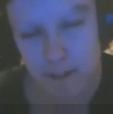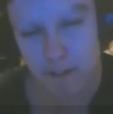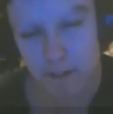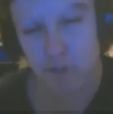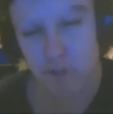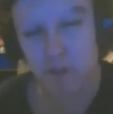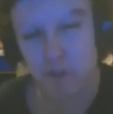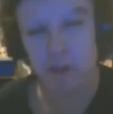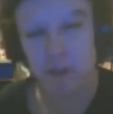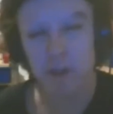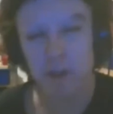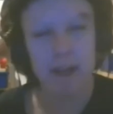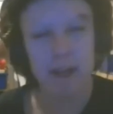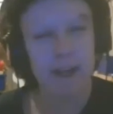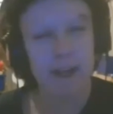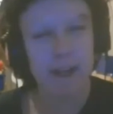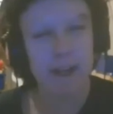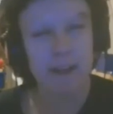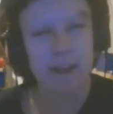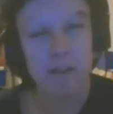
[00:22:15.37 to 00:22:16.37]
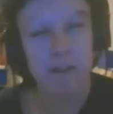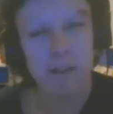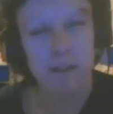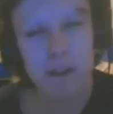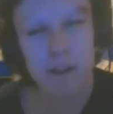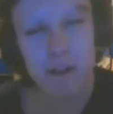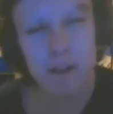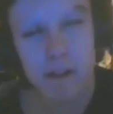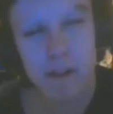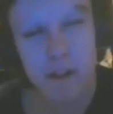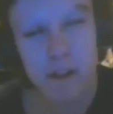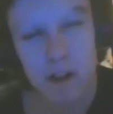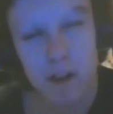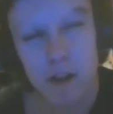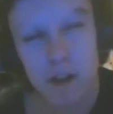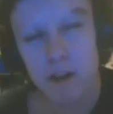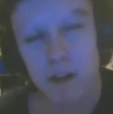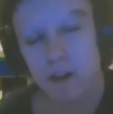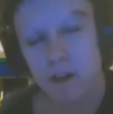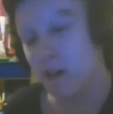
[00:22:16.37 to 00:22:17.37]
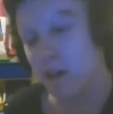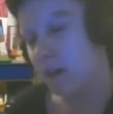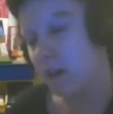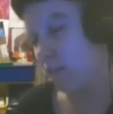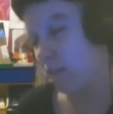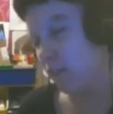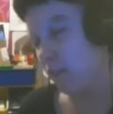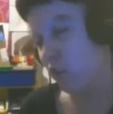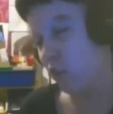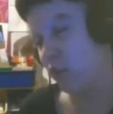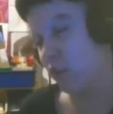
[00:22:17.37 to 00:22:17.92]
I'd throw a little bit of